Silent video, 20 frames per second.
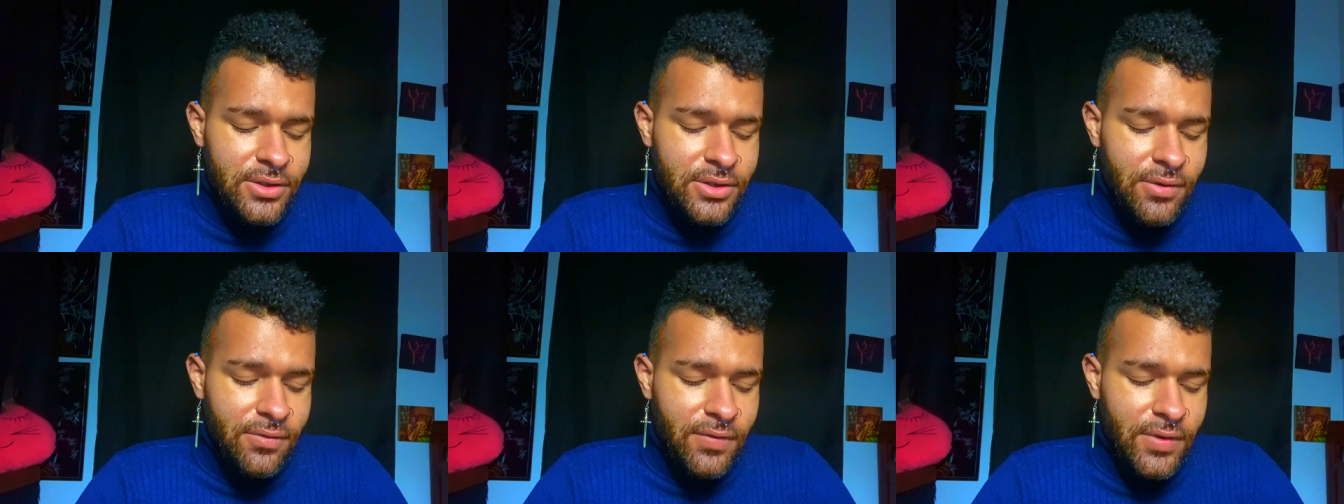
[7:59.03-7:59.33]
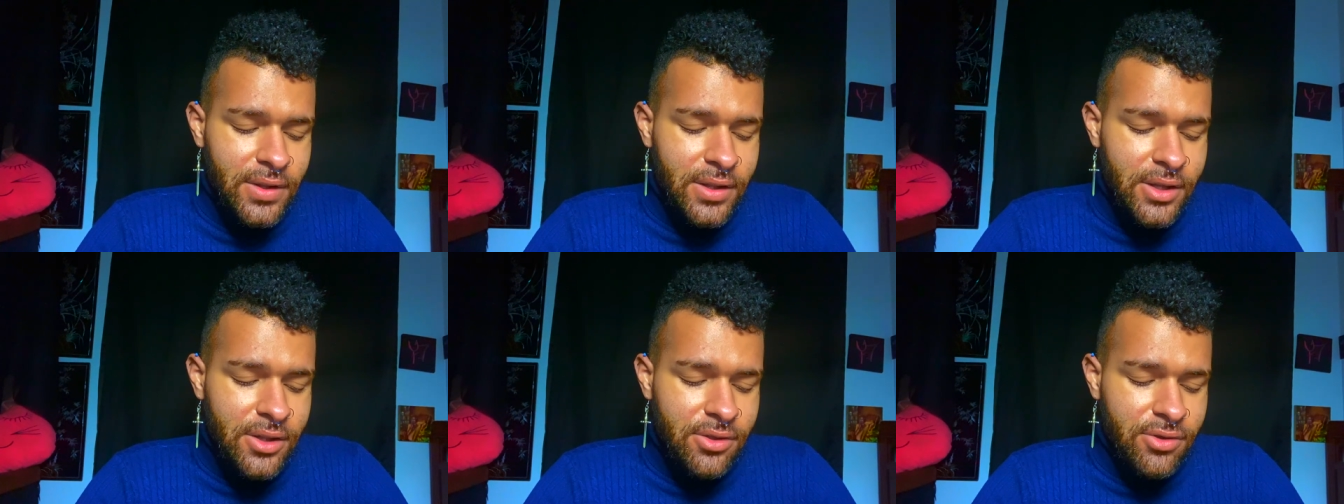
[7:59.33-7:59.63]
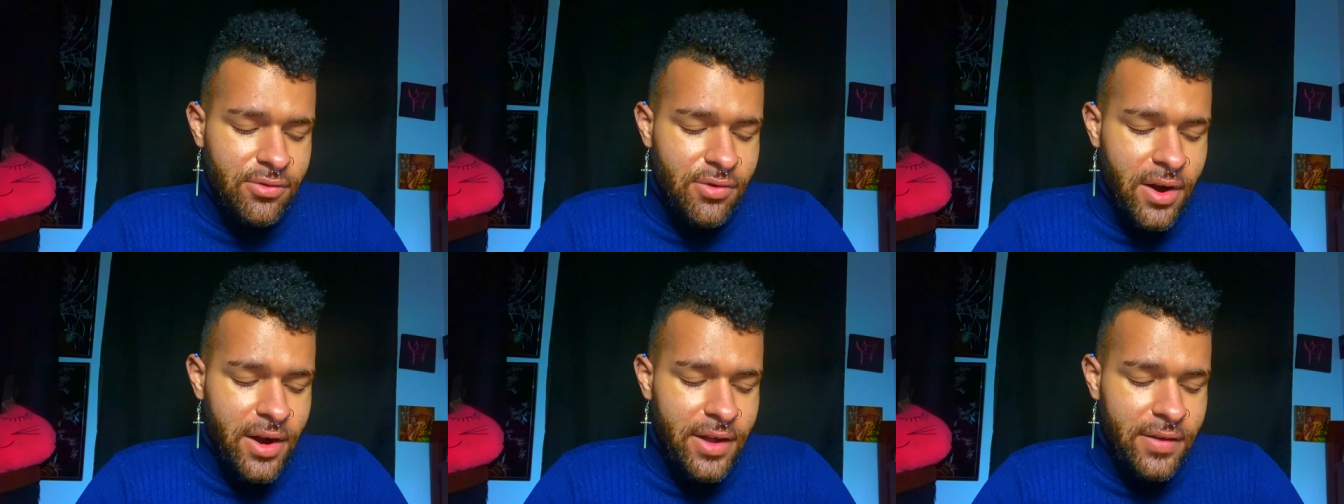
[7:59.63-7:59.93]
you're really
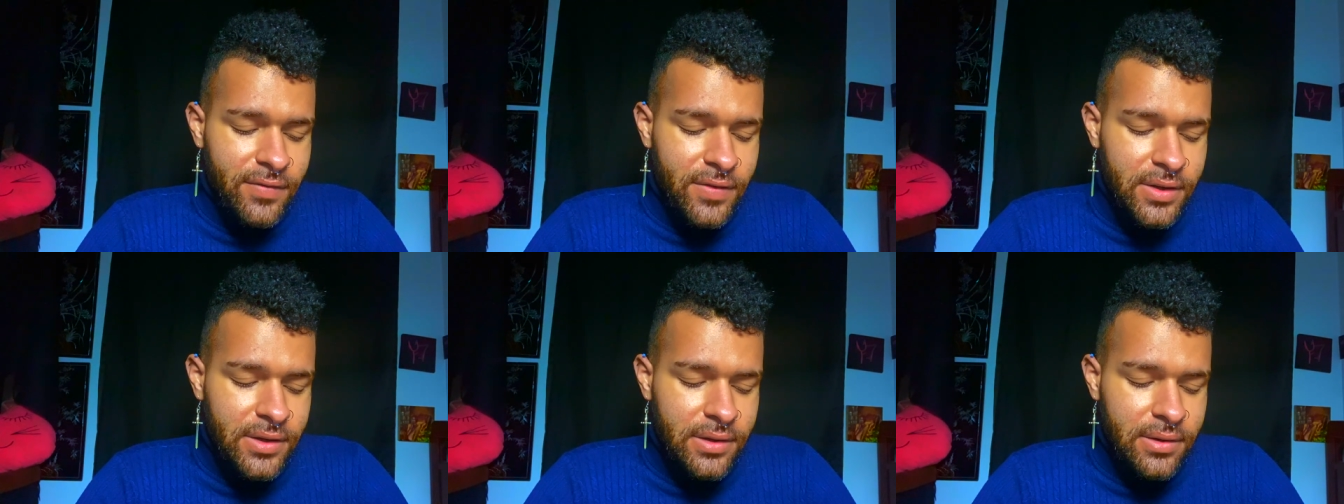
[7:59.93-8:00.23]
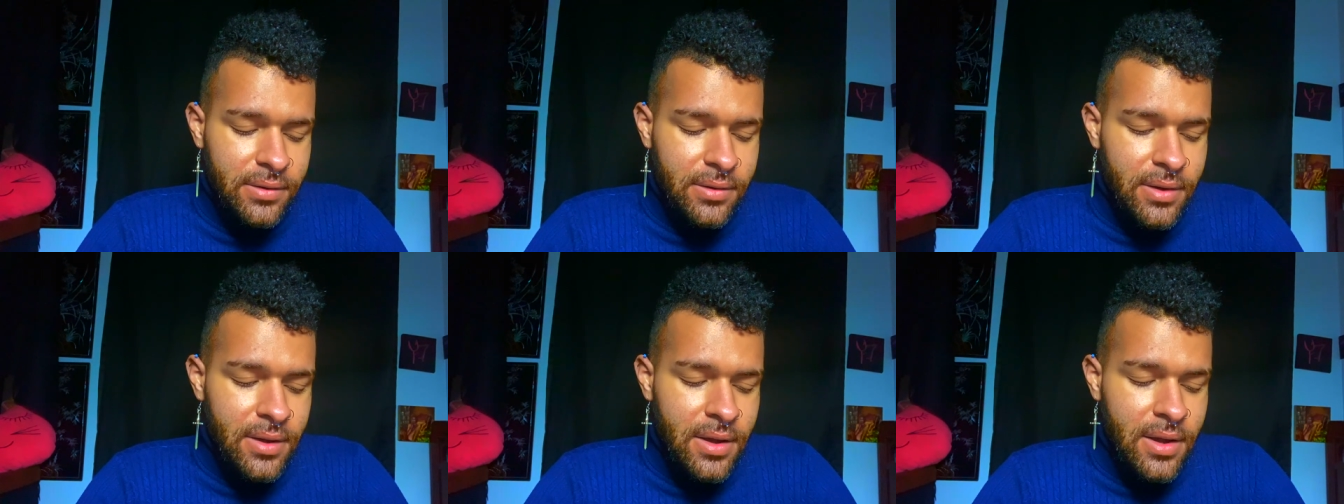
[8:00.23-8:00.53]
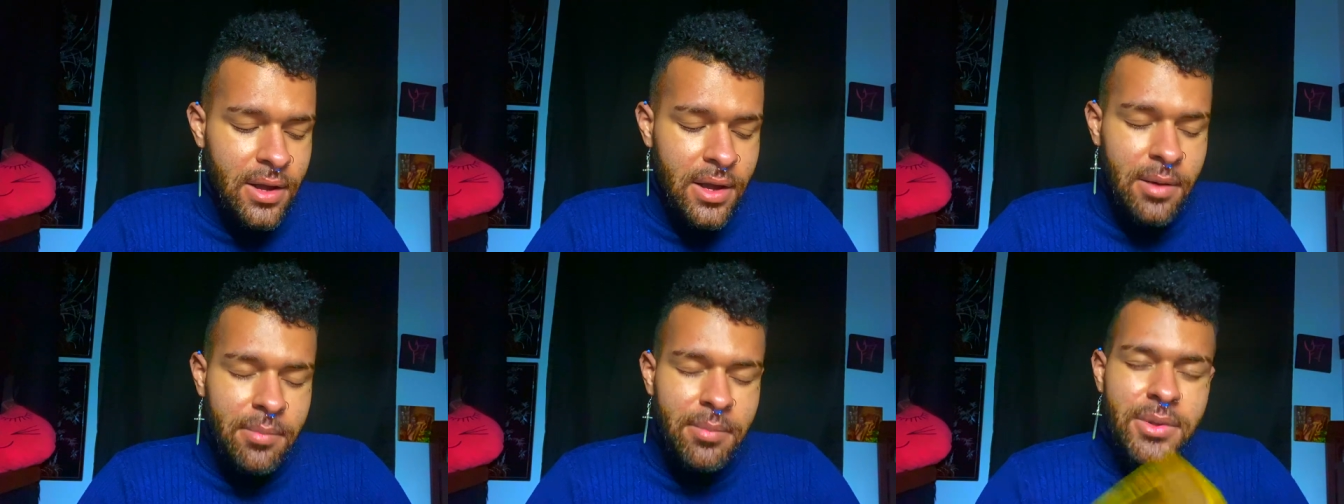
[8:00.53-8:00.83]
thriving,
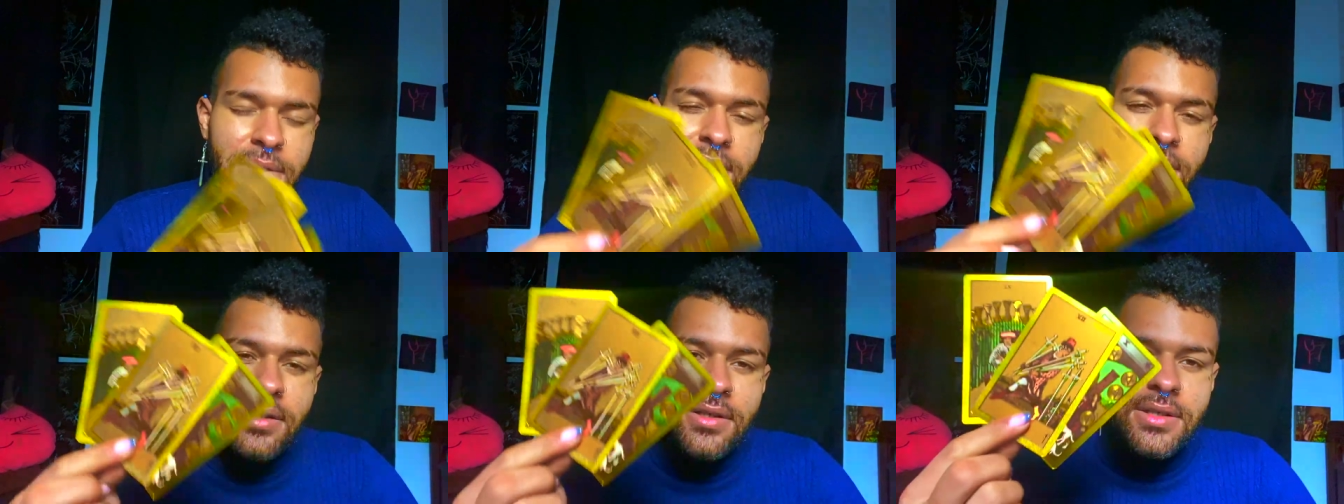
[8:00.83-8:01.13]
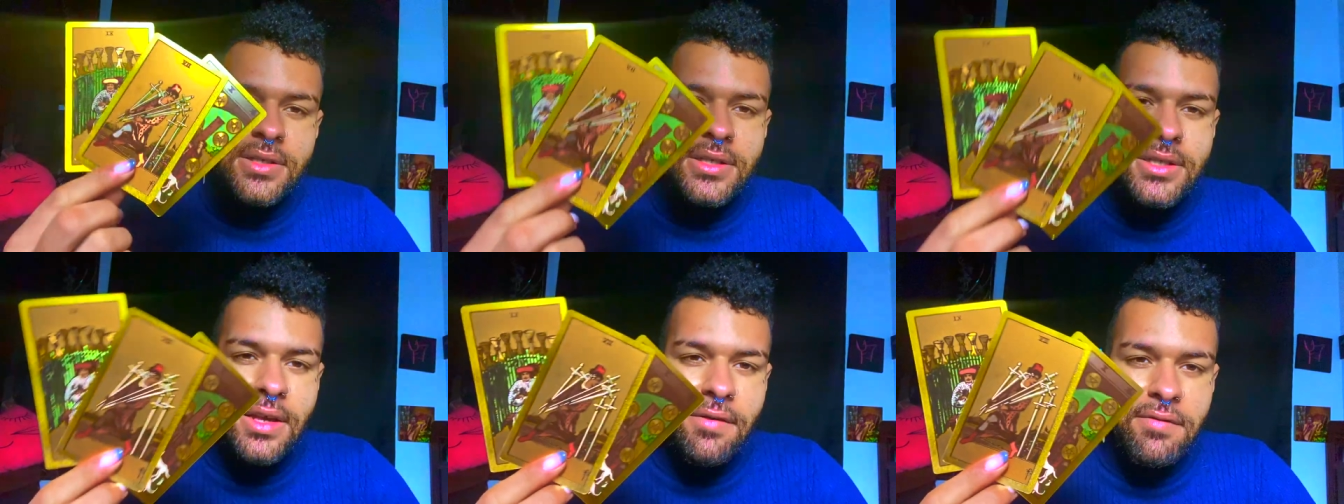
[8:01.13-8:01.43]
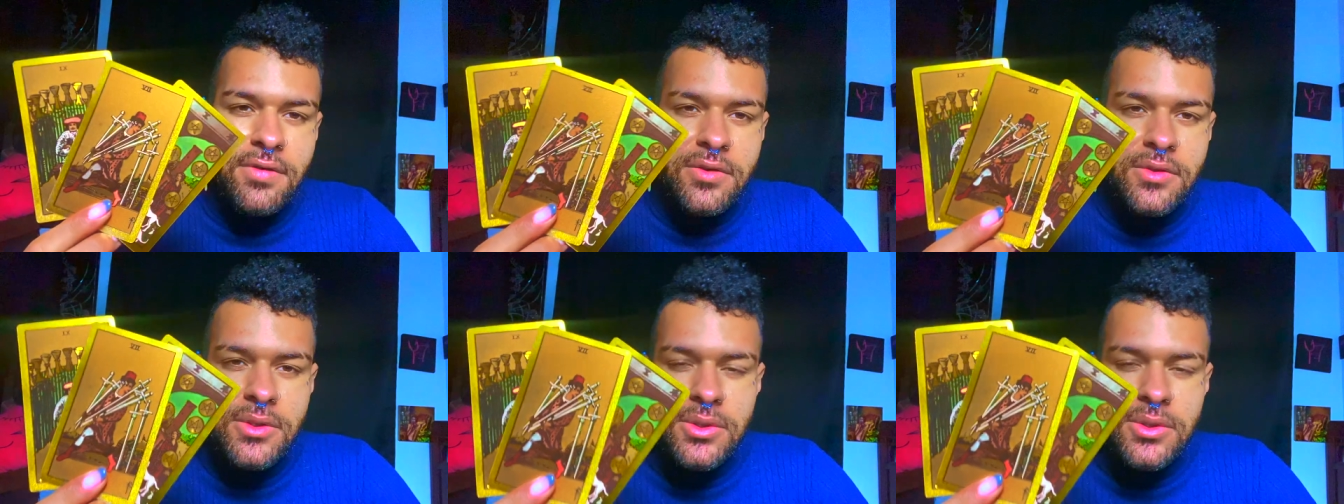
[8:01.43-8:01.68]
but then the Seven of